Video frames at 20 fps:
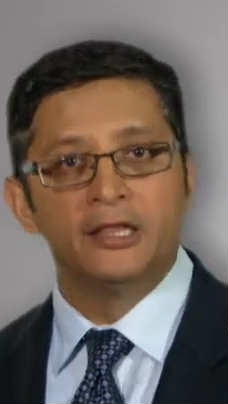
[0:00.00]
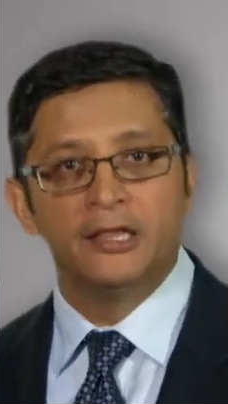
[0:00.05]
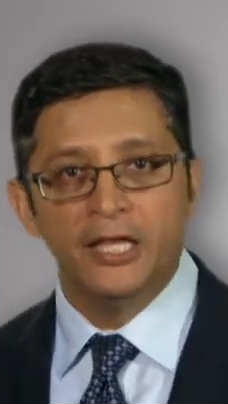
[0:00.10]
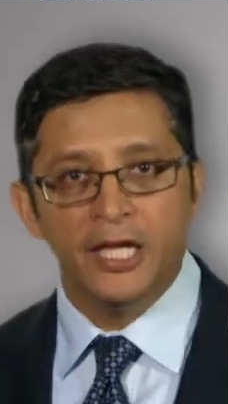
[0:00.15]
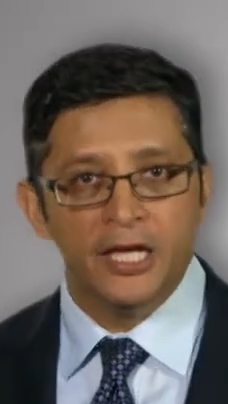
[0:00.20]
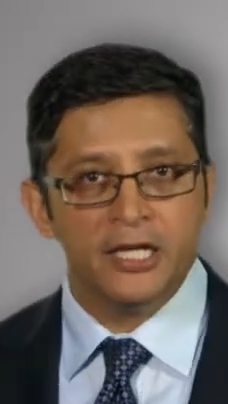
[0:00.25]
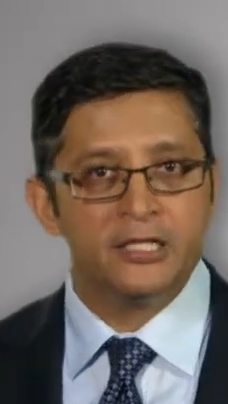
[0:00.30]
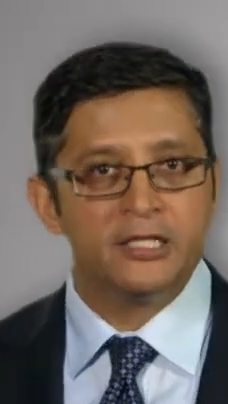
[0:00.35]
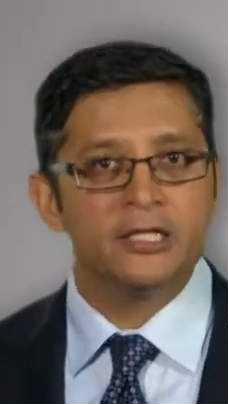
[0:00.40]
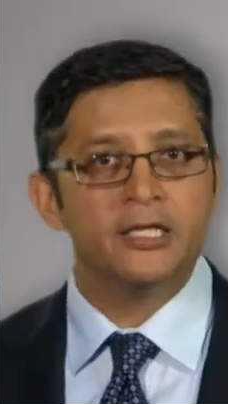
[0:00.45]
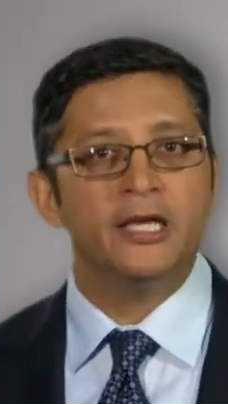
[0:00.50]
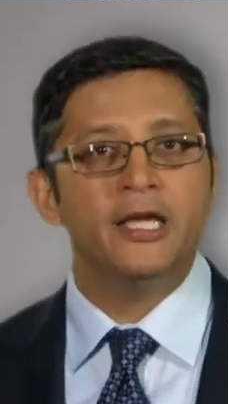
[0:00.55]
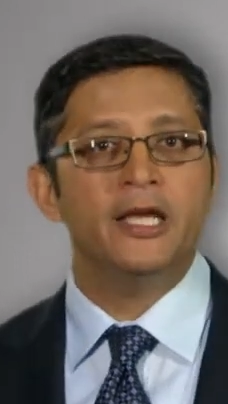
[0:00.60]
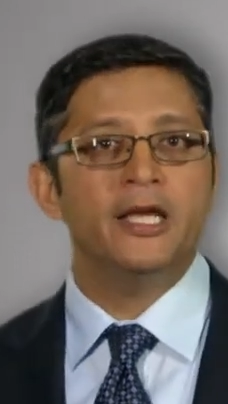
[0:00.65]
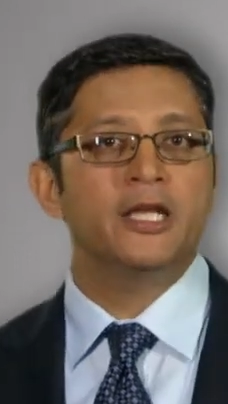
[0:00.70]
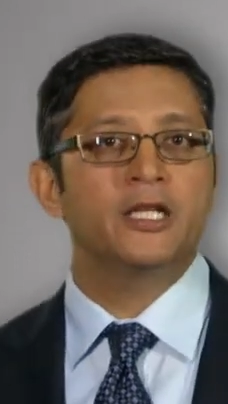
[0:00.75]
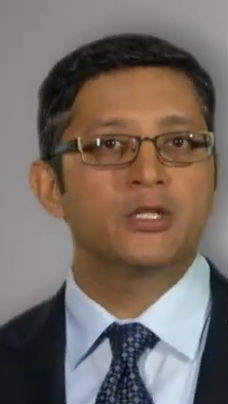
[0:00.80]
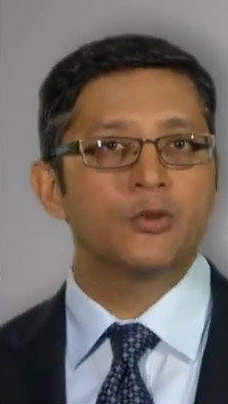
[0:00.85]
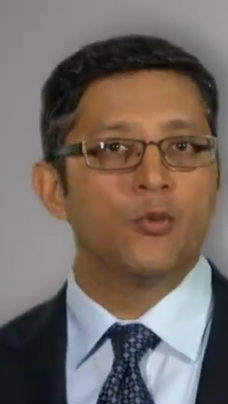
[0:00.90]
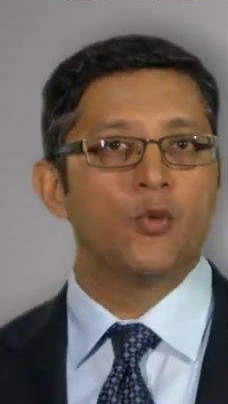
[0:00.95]
This
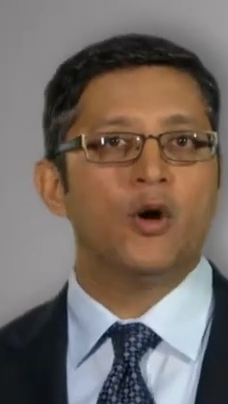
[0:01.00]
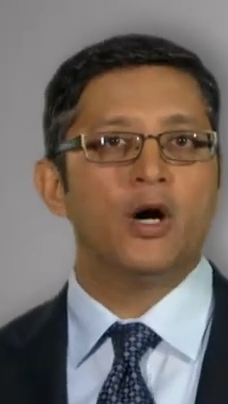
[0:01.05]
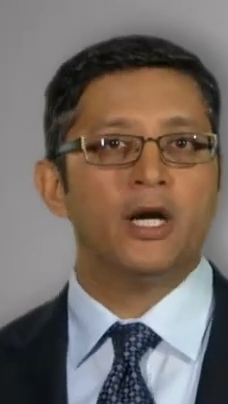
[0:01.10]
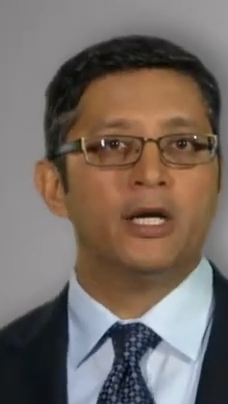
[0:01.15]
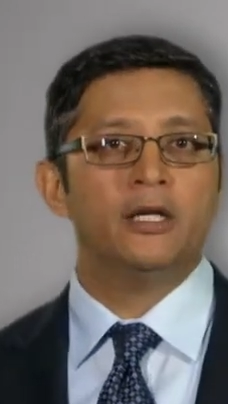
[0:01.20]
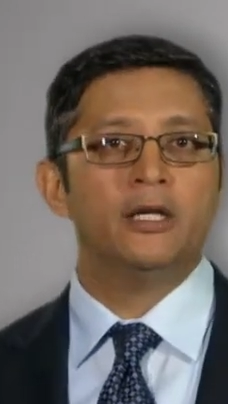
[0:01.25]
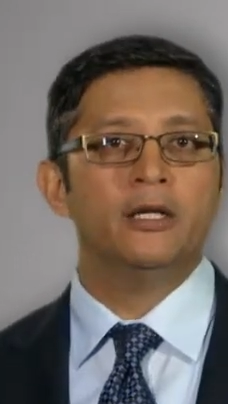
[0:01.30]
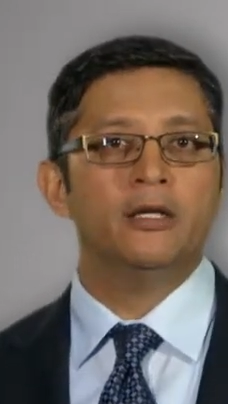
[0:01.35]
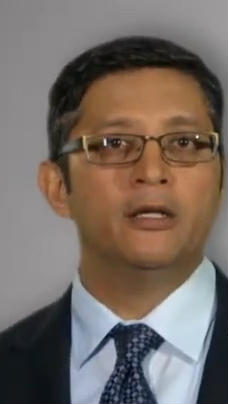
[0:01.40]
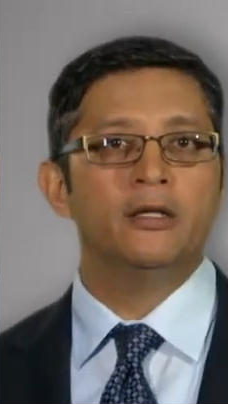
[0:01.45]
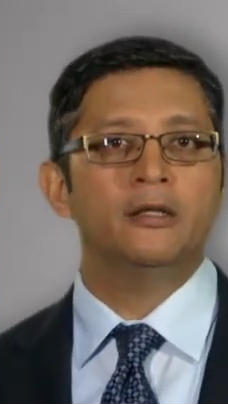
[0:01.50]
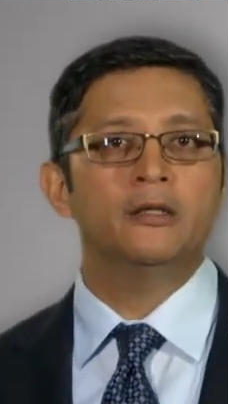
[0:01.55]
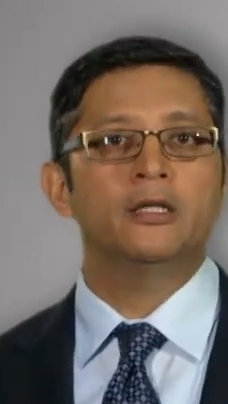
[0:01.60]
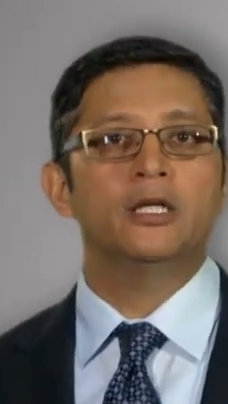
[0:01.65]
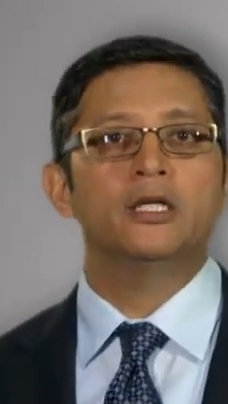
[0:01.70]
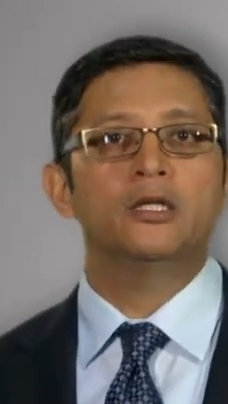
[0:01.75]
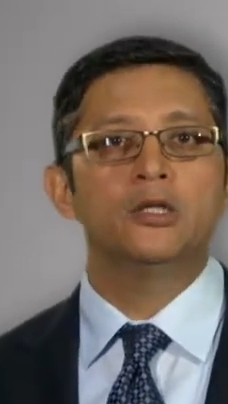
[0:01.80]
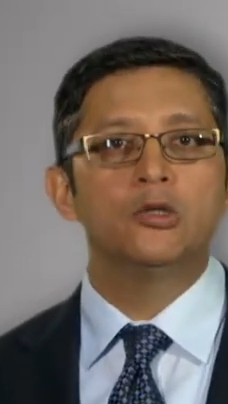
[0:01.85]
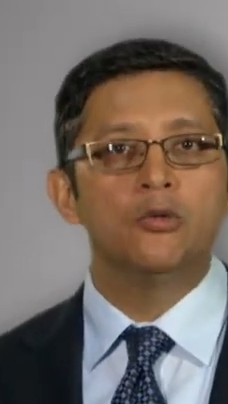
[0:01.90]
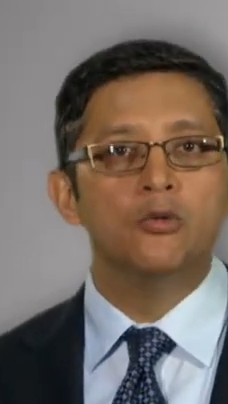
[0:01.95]
is what
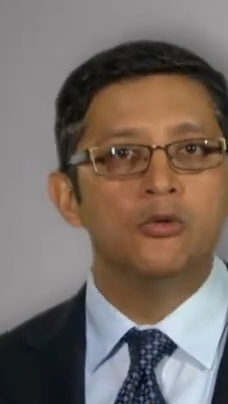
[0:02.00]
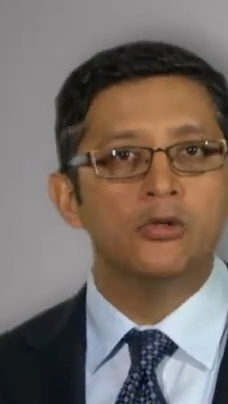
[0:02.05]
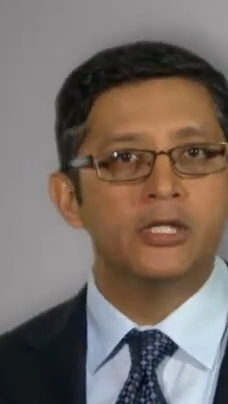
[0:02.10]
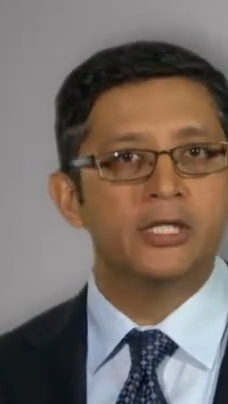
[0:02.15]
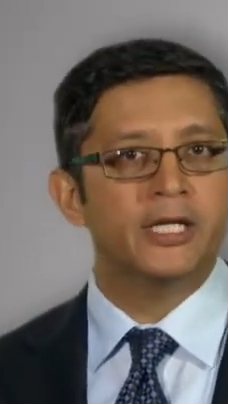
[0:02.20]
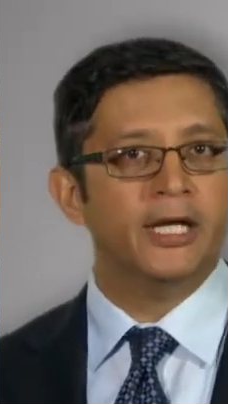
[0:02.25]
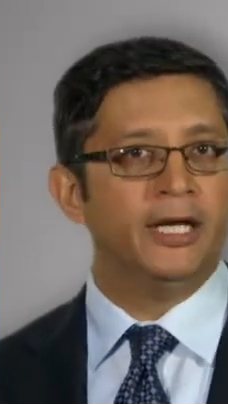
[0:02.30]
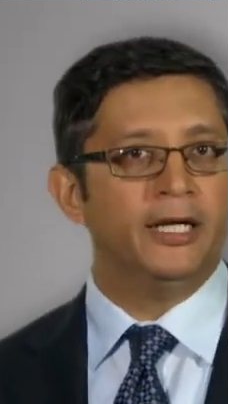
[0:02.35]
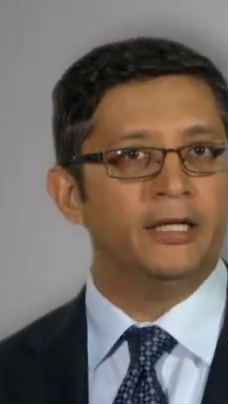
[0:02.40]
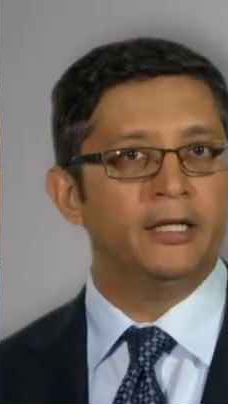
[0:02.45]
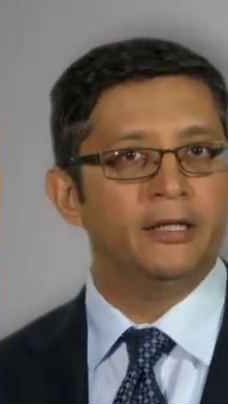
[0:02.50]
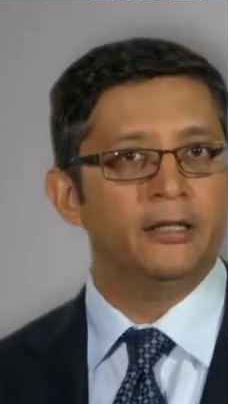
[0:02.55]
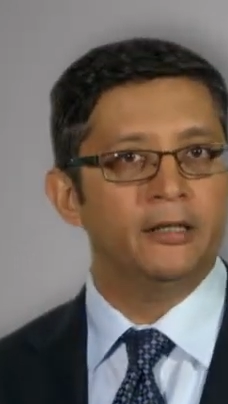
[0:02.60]
the tool set,